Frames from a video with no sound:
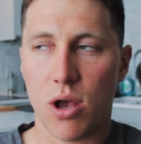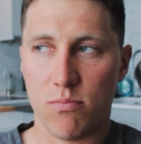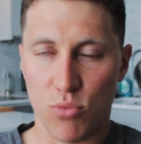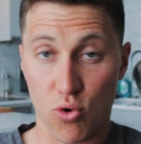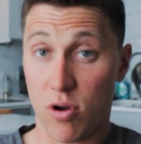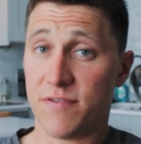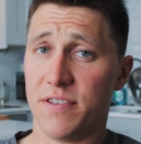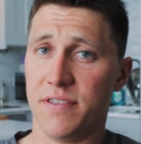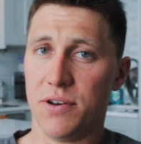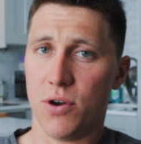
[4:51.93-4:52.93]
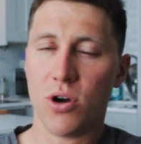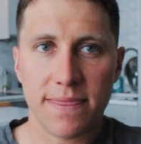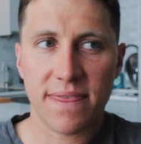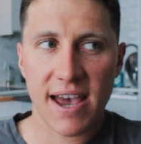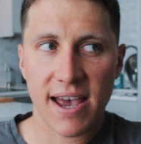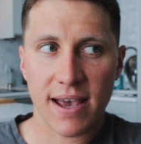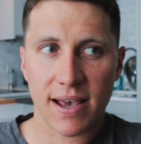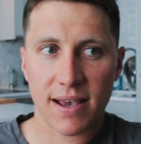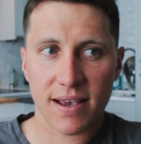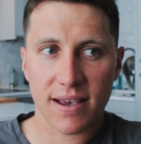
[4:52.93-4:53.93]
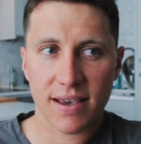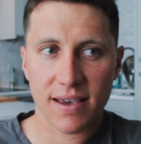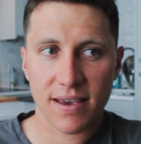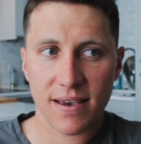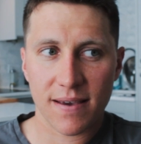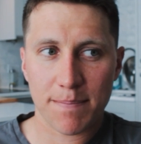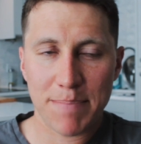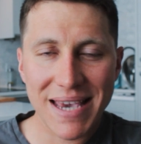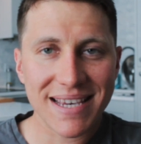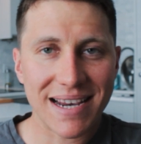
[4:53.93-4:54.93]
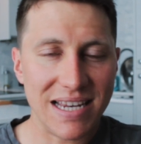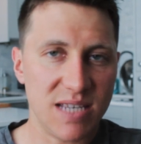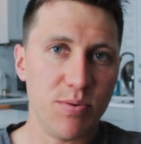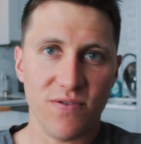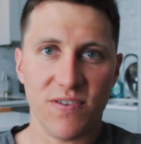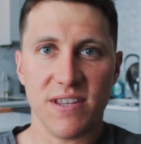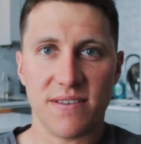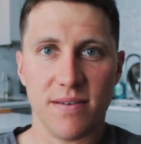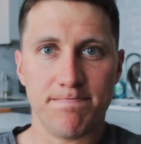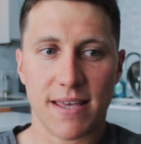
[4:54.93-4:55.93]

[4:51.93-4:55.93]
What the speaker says: more often than not, that basically spoon feeds them.